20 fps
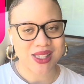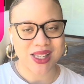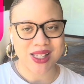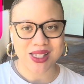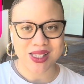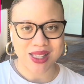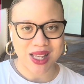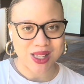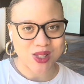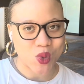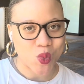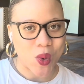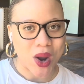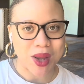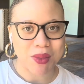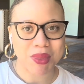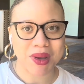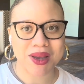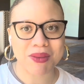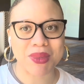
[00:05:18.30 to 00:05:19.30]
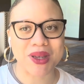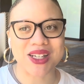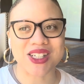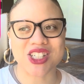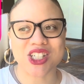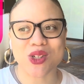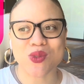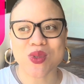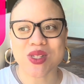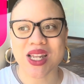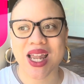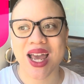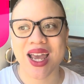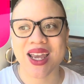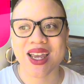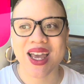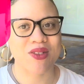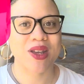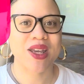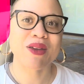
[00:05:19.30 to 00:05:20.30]
That's a white baby. And she was
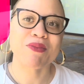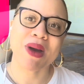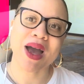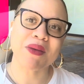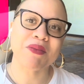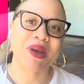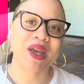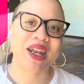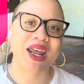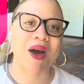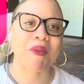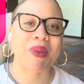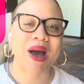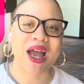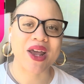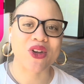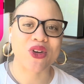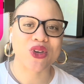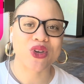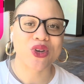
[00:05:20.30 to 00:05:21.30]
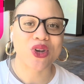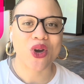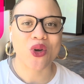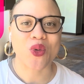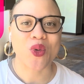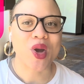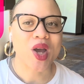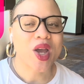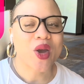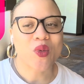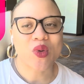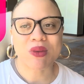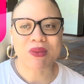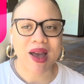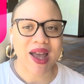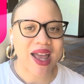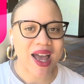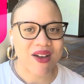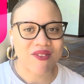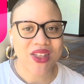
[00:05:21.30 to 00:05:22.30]
like, he might be an albino, you know, we might
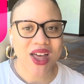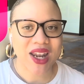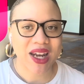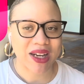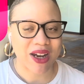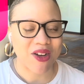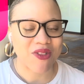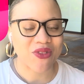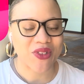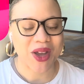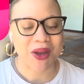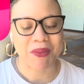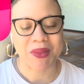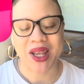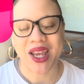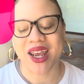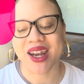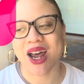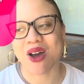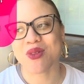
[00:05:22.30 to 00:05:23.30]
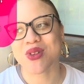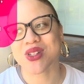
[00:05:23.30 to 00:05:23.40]
have that in our family. And I was